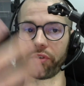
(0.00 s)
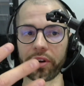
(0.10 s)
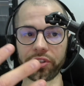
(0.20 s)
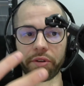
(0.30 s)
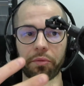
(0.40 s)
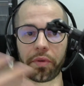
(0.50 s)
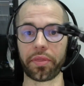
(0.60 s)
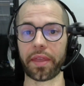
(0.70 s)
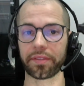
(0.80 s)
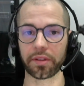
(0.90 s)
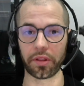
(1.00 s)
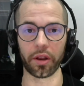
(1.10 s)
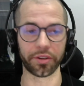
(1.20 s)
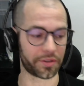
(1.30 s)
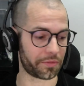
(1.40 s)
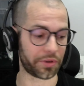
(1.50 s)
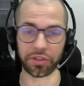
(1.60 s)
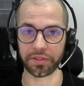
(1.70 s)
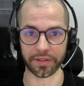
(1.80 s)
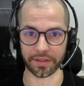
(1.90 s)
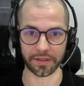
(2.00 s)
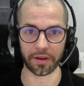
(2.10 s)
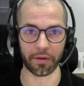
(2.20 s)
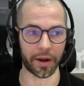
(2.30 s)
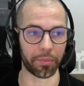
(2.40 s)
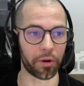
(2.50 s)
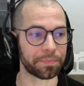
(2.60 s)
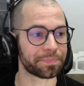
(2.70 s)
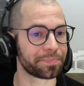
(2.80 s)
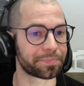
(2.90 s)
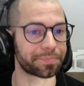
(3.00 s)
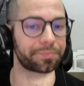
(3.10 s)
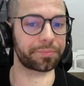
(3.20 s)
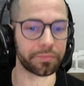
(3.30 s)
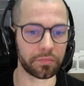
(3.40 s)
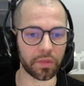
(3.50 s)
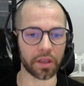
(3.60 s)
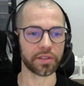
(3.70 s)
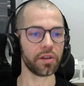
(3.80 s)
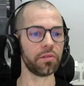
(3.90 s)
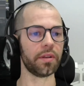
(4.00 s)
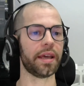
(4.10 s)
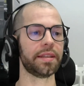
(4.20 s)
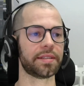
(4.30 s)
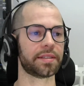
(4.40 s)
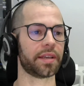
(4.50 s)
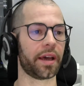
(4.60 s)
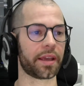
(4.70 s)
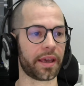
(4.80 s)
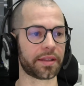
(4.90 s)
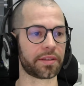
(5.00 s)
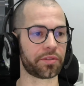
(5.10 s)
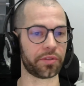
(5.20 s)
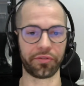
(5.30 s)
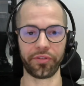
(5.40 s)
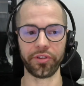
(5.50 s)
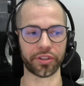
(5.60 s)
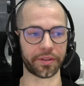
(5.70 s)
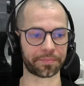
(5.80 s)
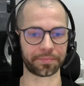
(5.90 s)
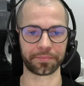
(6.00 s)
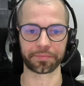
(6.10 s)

differential with that knowledge, which is incredible. So let's get to the fusion.